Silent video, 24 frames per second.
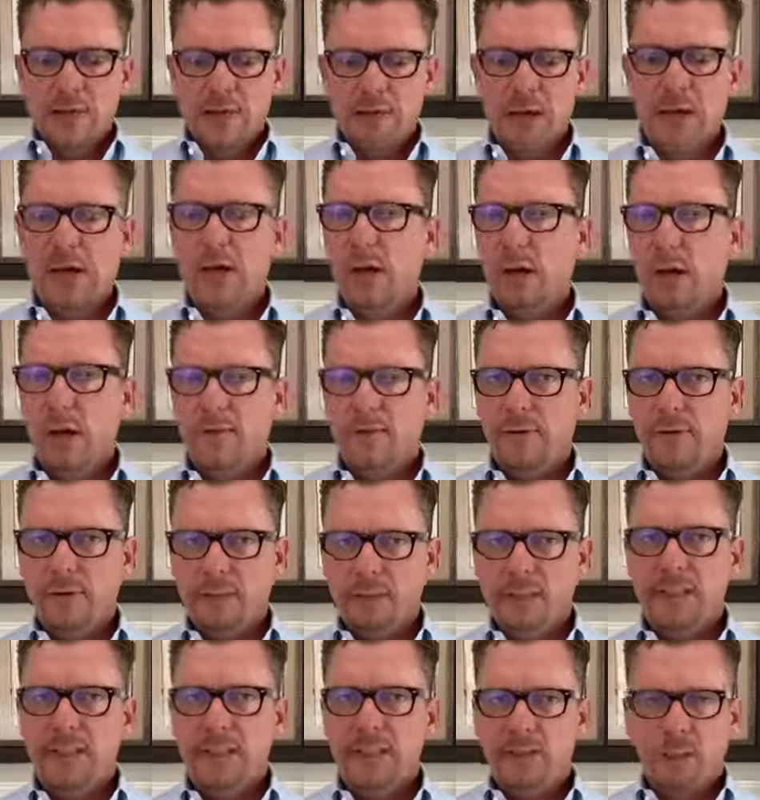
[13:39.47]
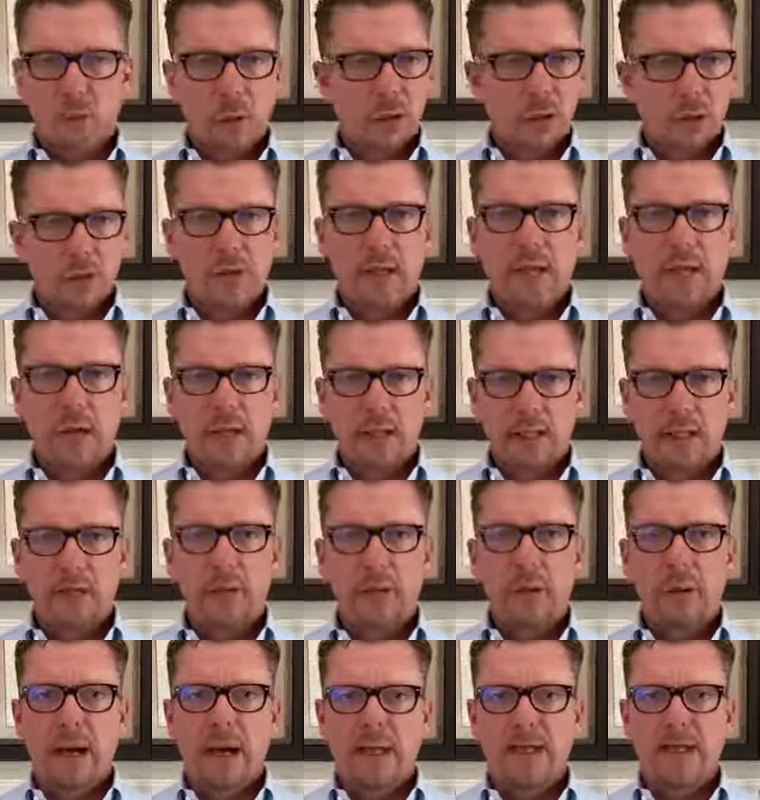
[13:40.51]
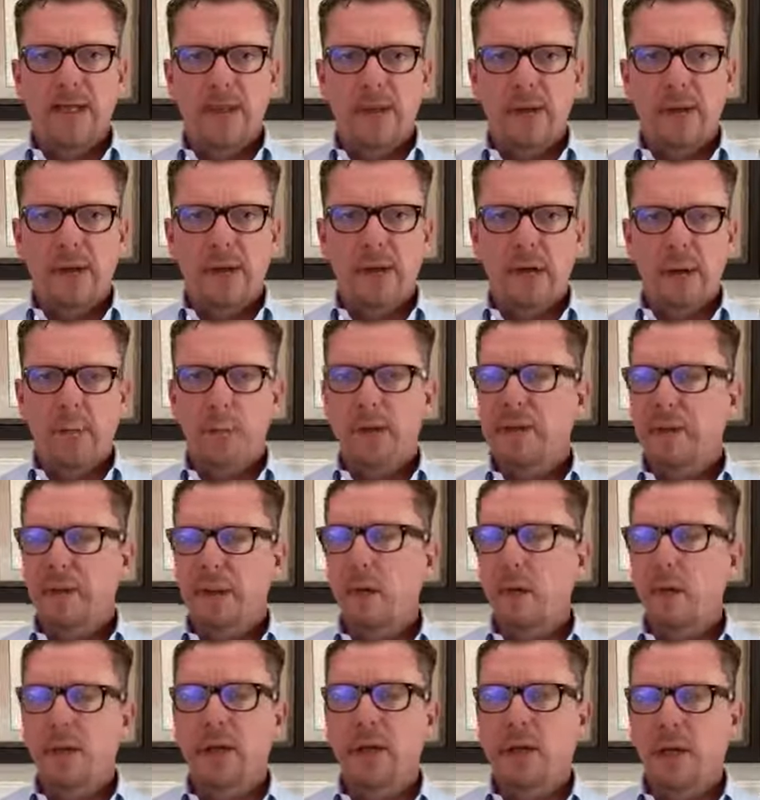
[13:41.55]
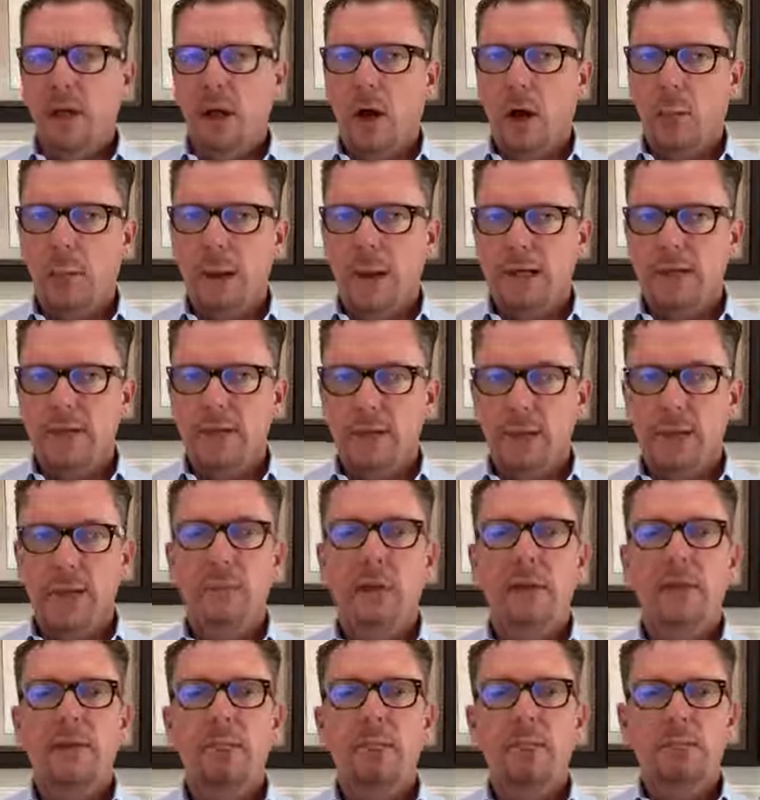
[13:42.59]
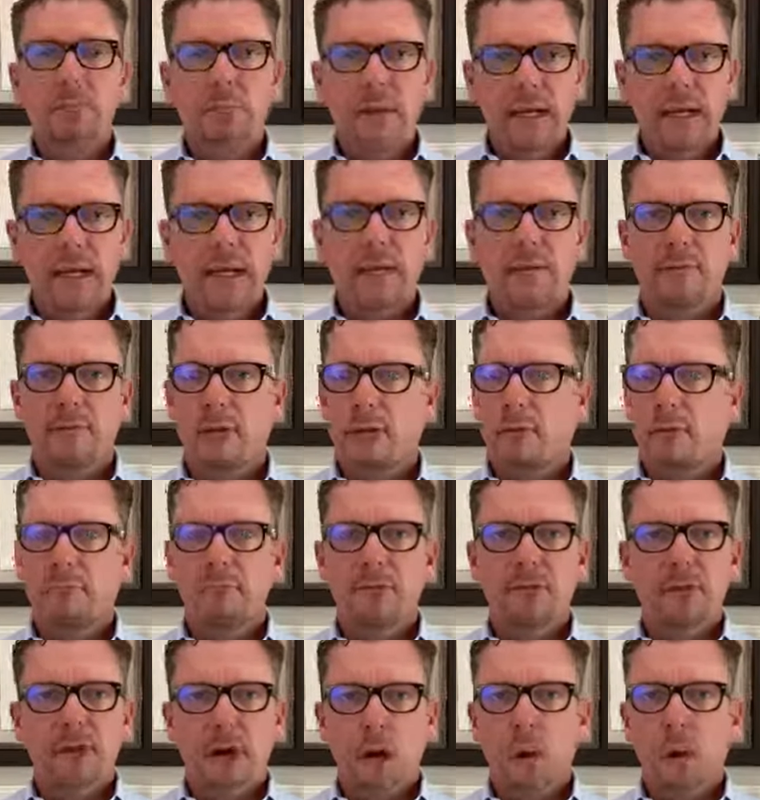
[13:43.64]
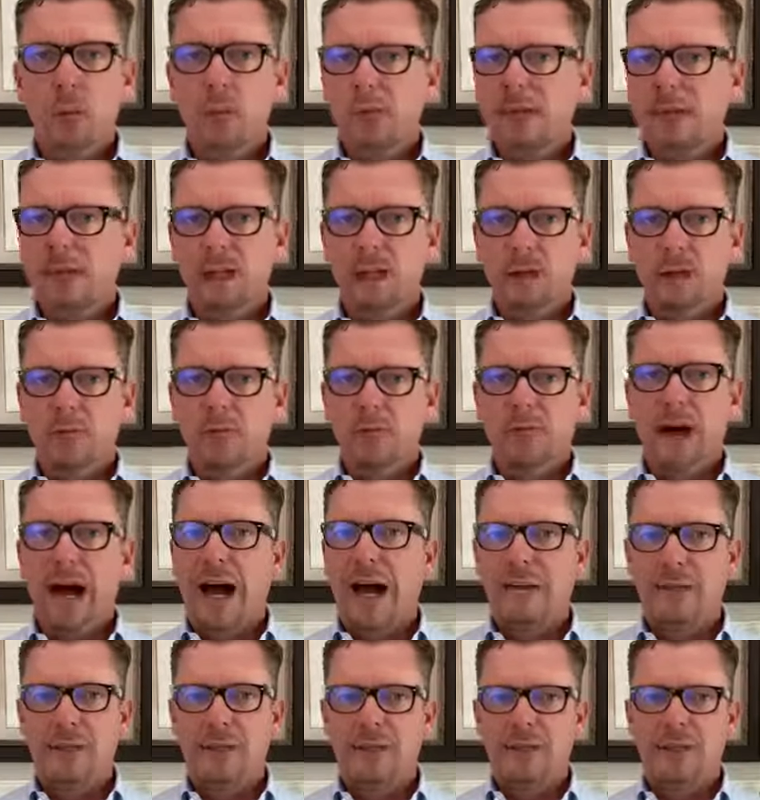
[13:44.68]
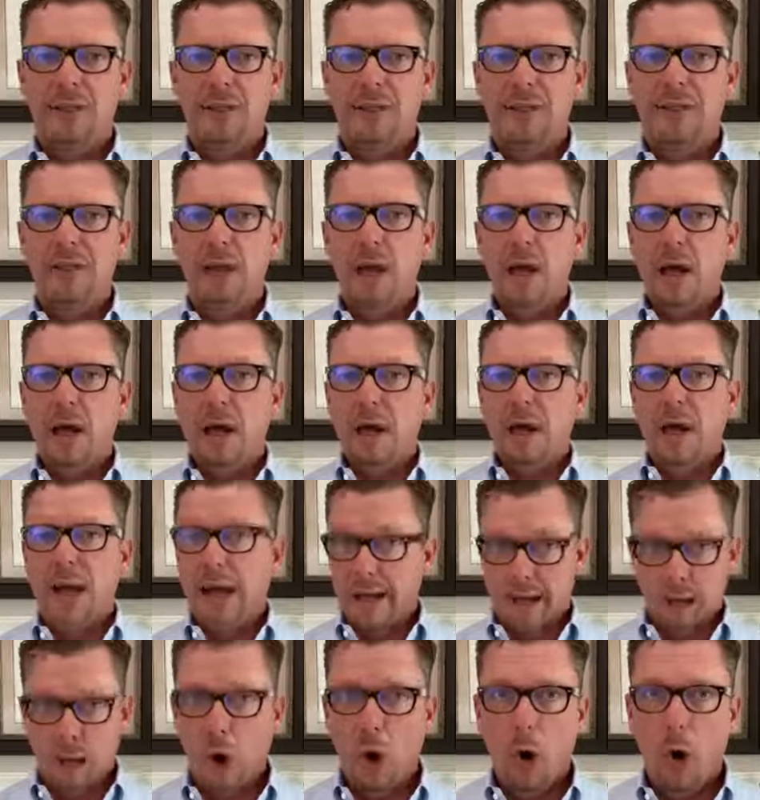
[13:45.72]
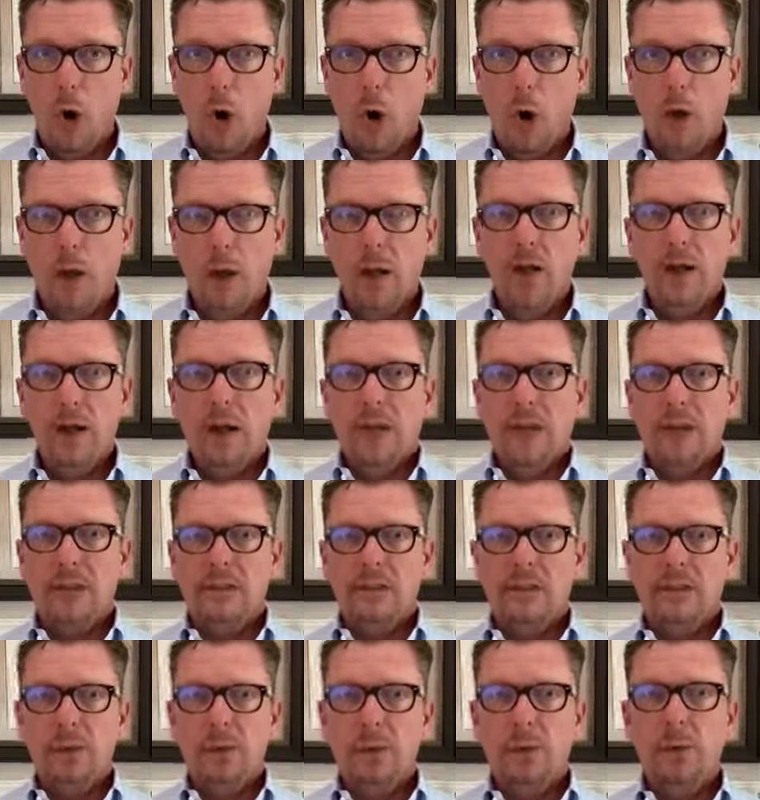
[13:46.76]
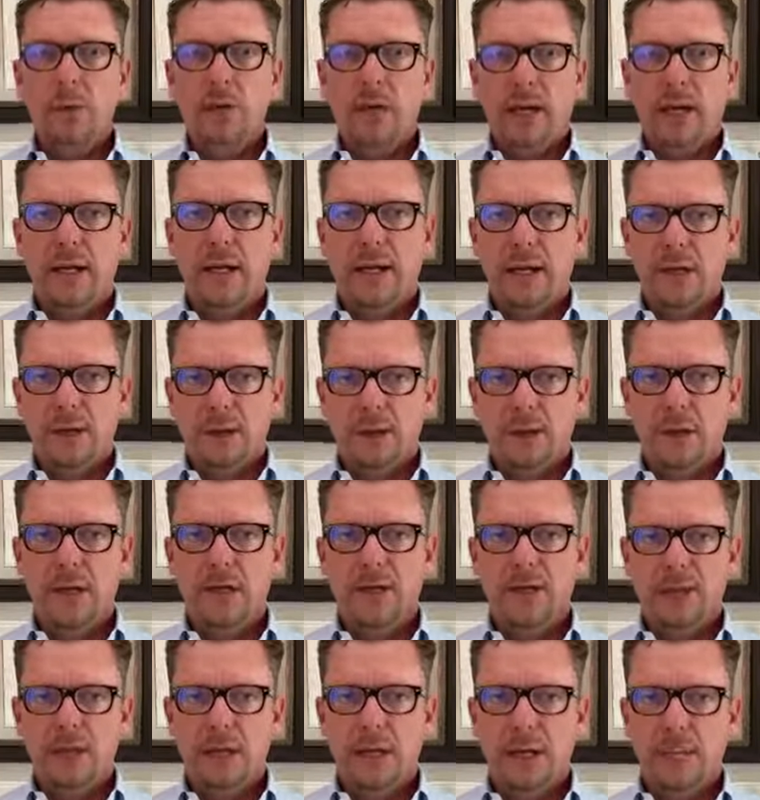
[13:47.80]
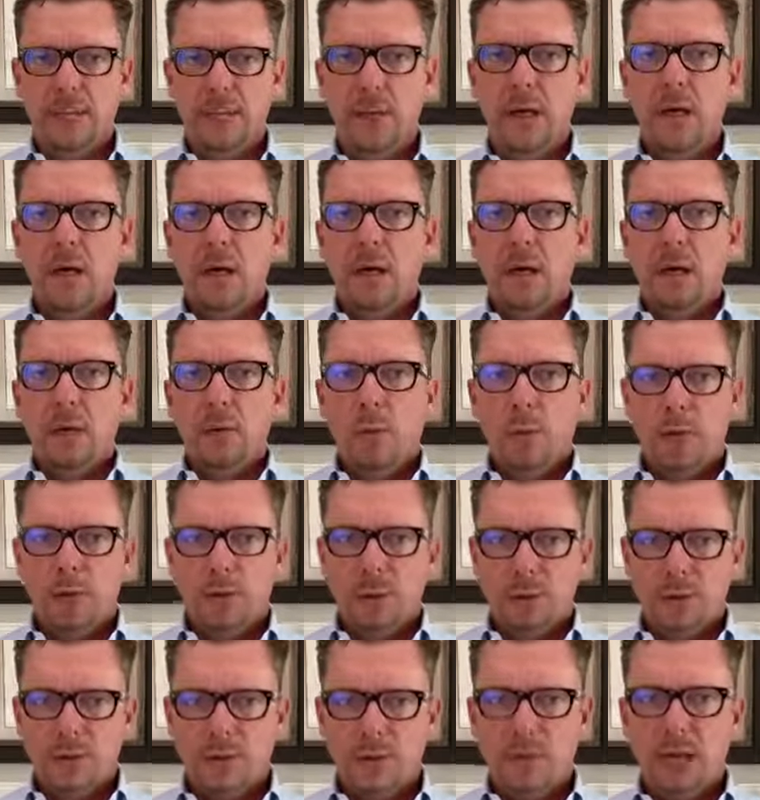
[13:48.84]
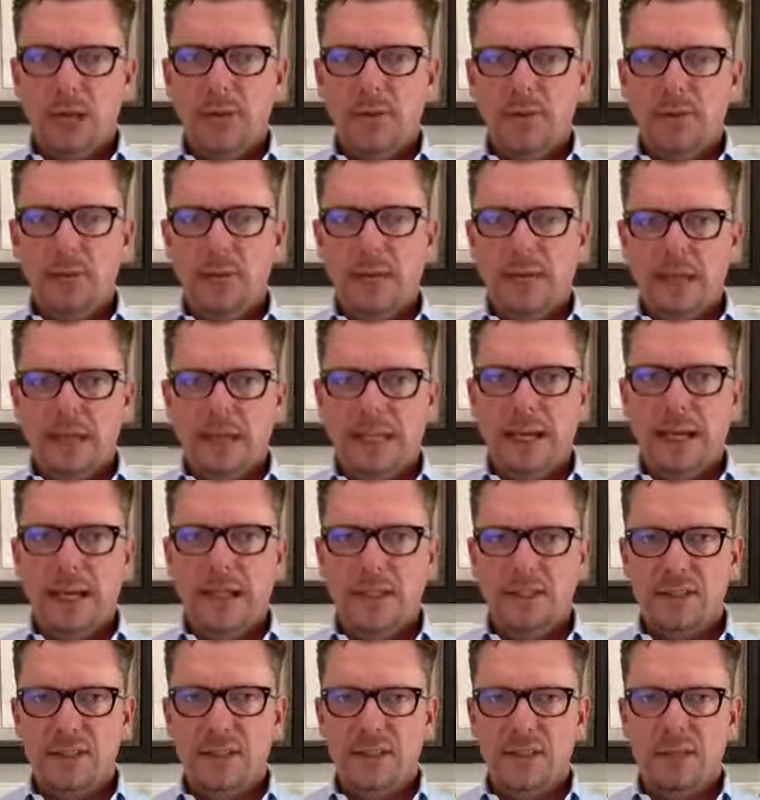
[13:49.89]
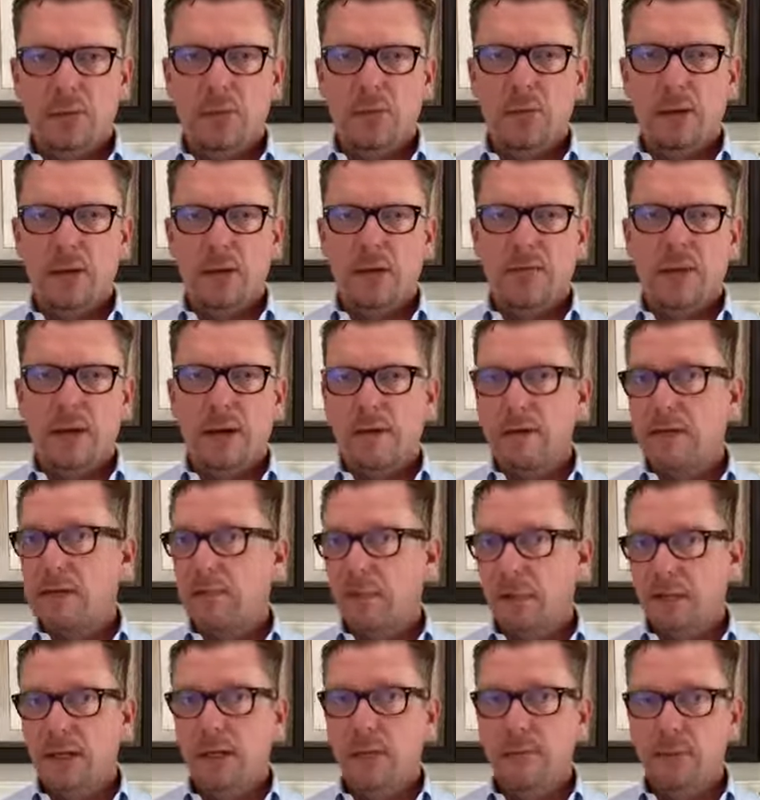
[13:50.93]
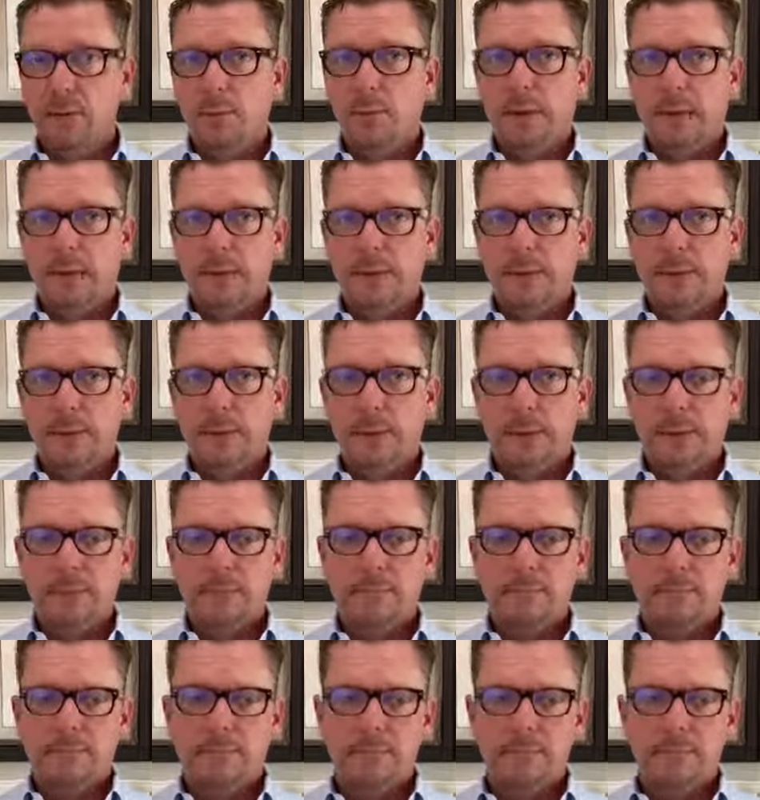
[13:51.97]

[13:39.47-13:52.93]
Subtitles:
Very often these will kill bacteria, but they don't kill all bacteria, but many of them don't kill viruses at all. And so you cannot trust them with your safety in case this coronavirus becomes a pandemic.